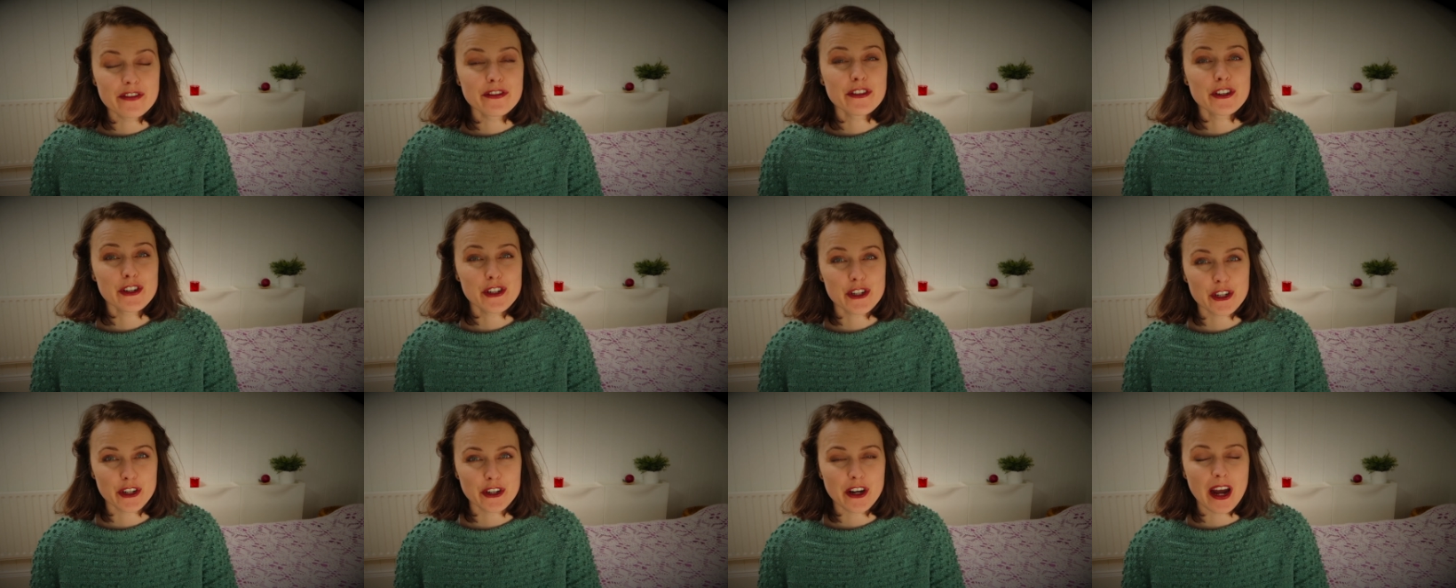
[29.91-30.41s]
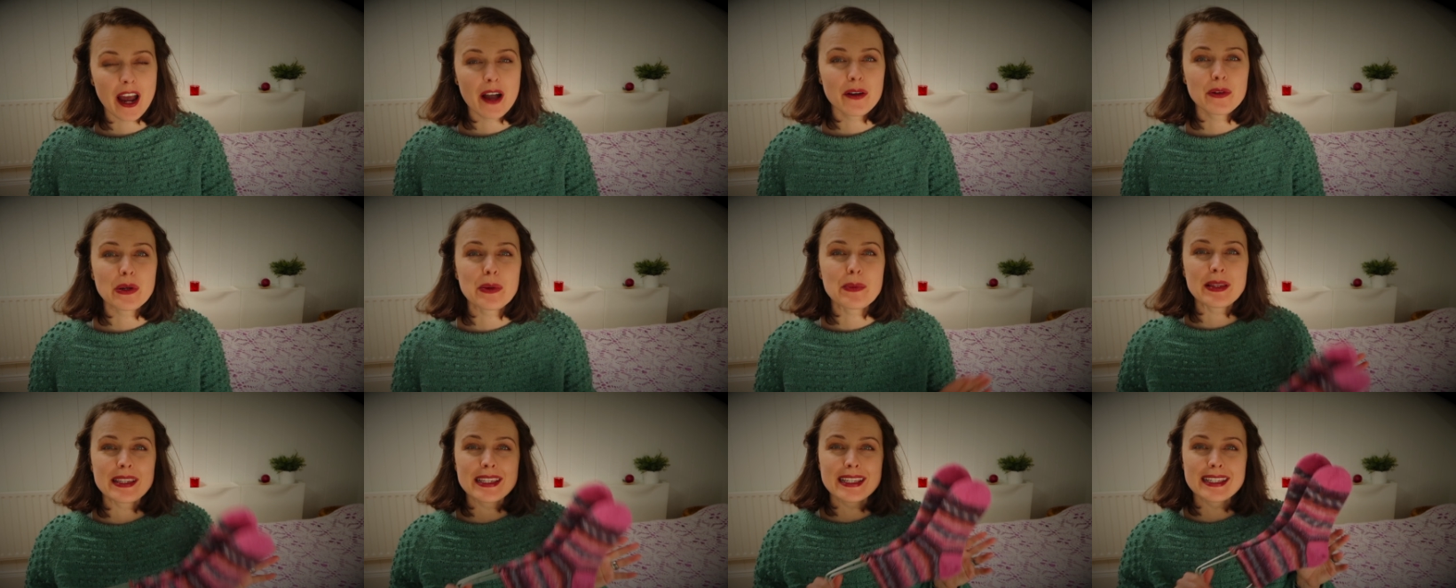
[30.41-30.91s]
for sure. I
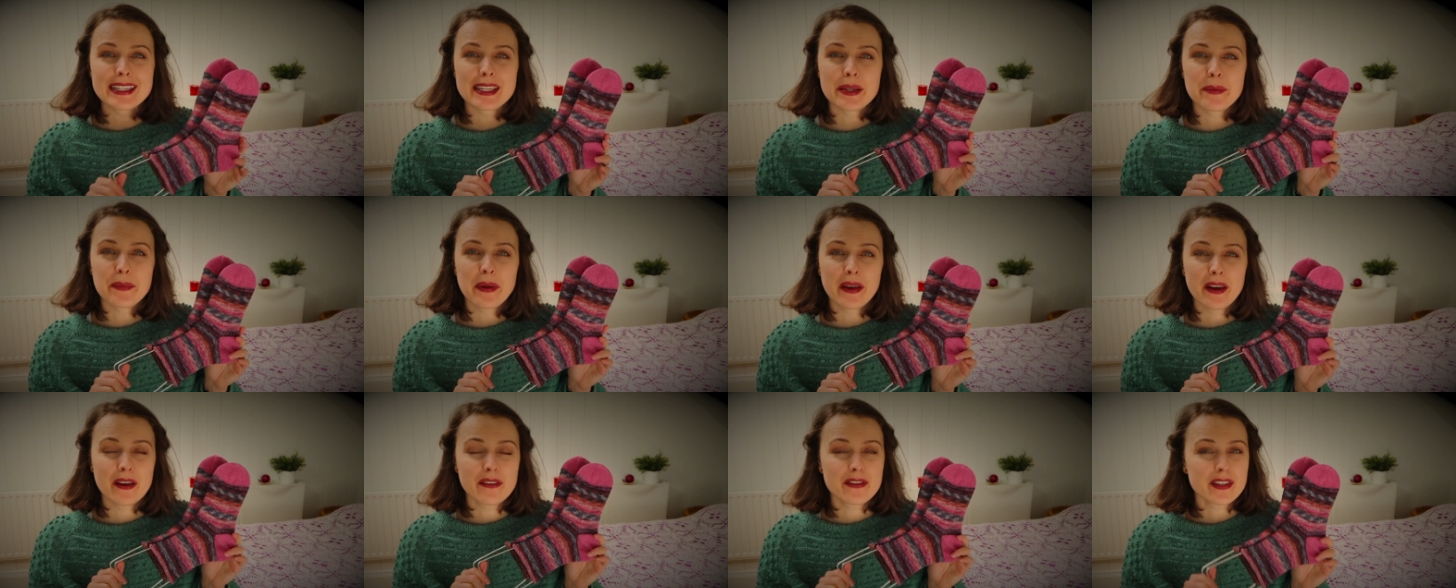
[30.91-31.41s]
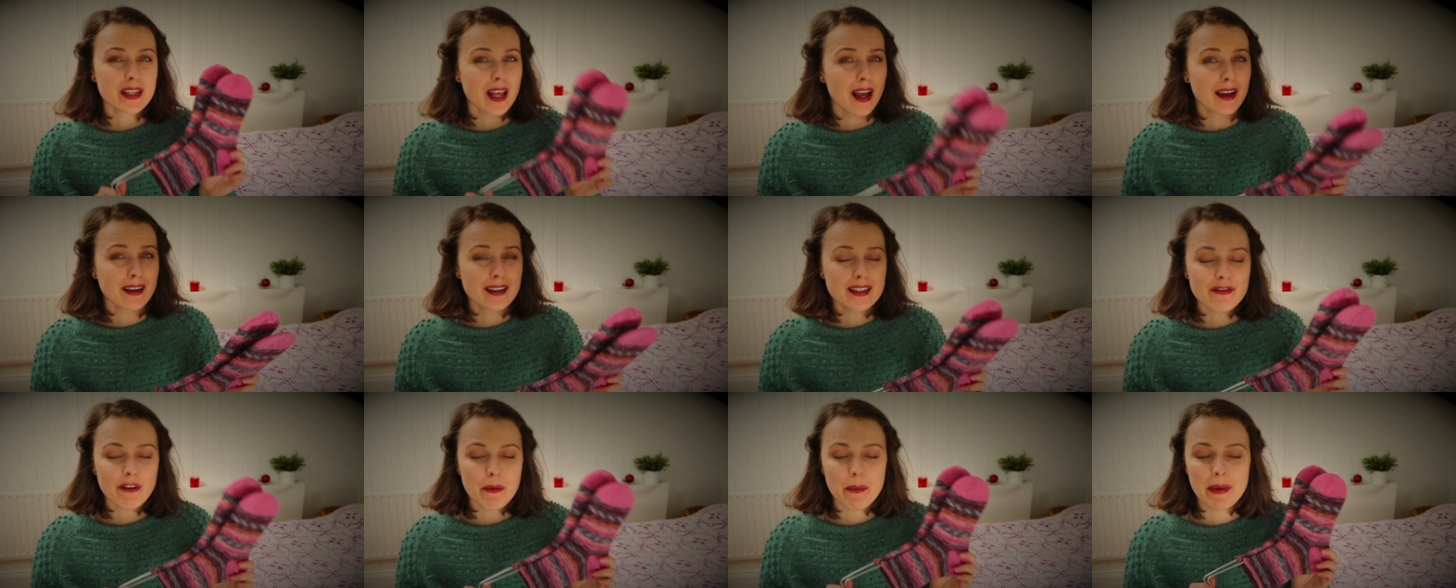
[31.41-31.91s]
will be knitting pair of
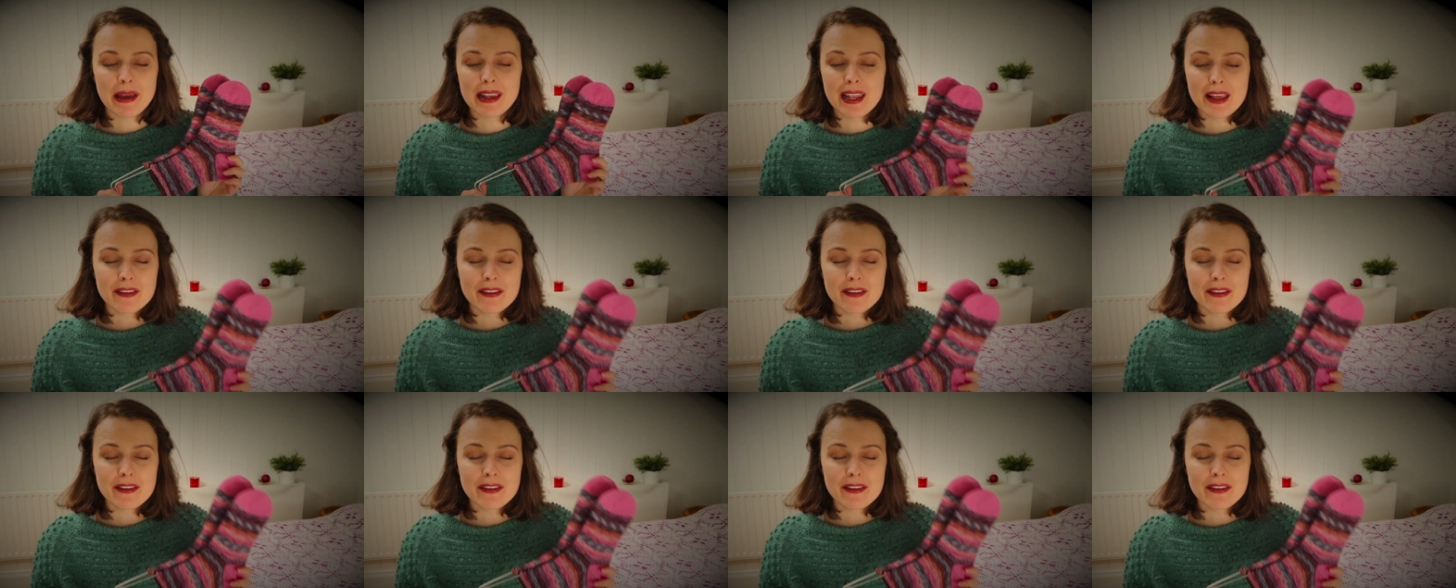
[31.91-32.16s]
socks from my